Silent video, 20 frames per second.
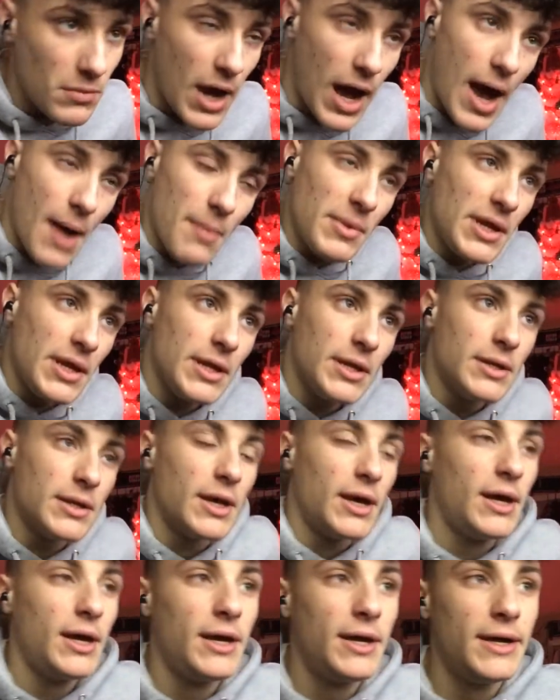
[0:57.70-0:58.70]
I mean,
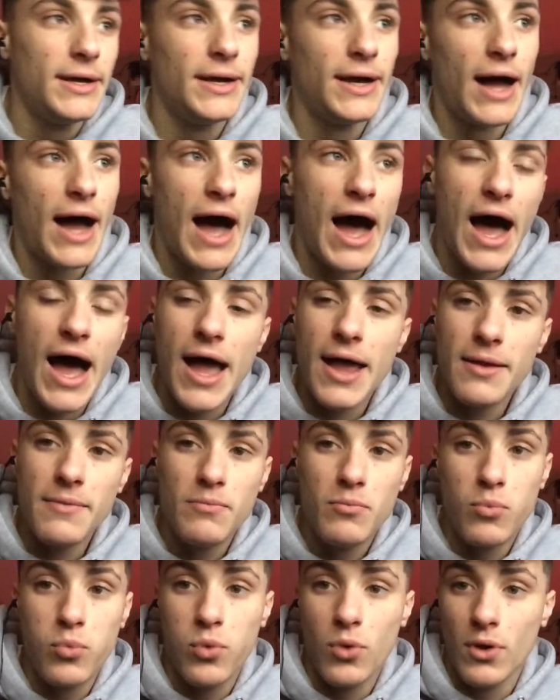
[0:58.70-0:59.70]
I
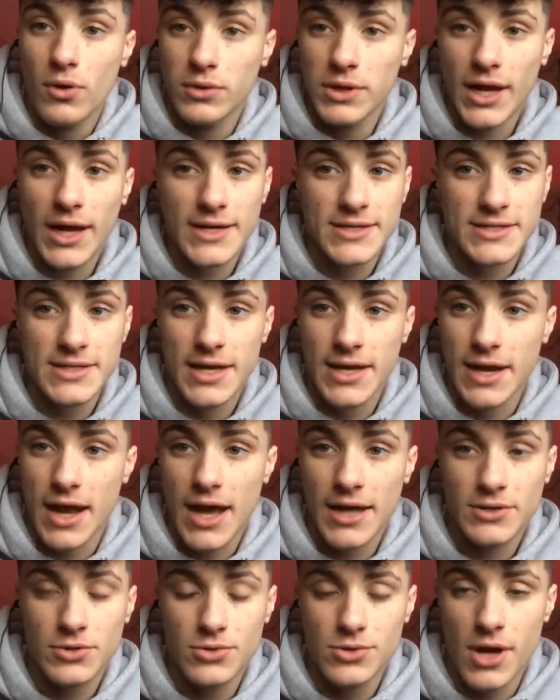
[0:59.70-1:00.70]

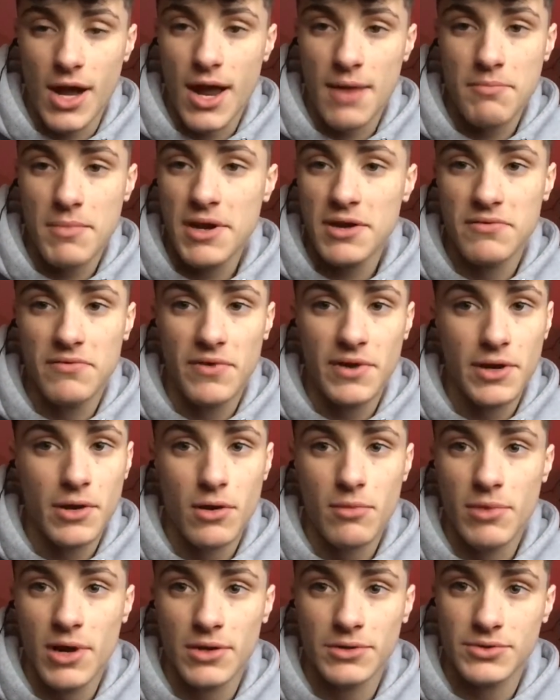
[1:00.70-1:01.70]
made a video
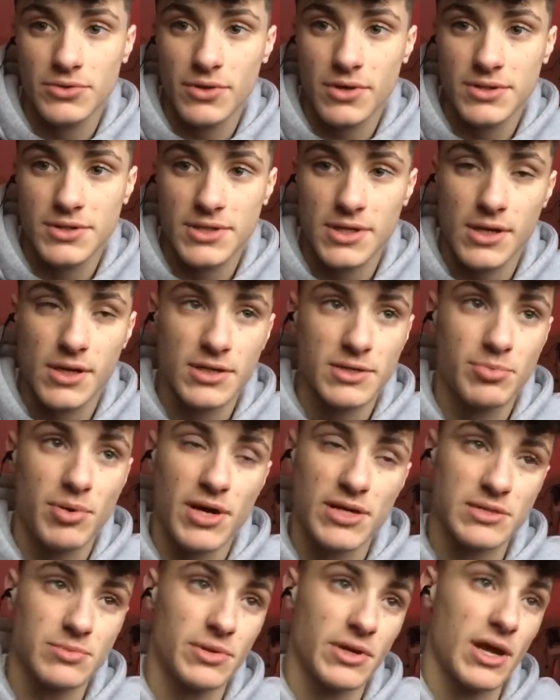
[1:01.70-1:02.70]
about Terrell Suggs
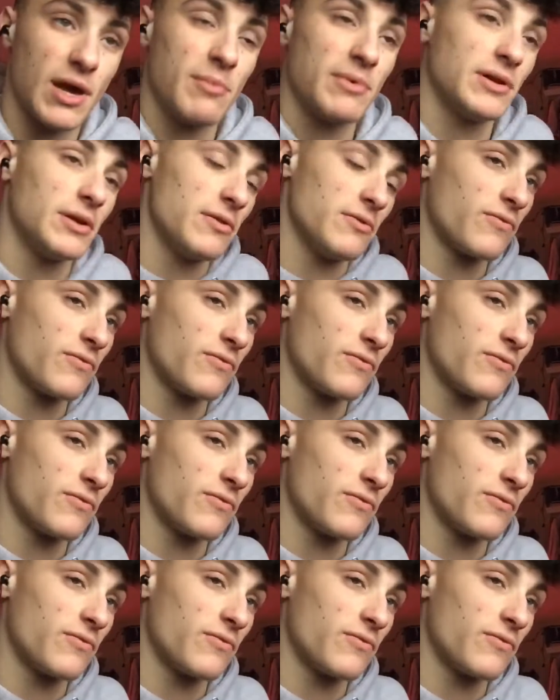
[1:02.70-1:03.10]
possibly coming to the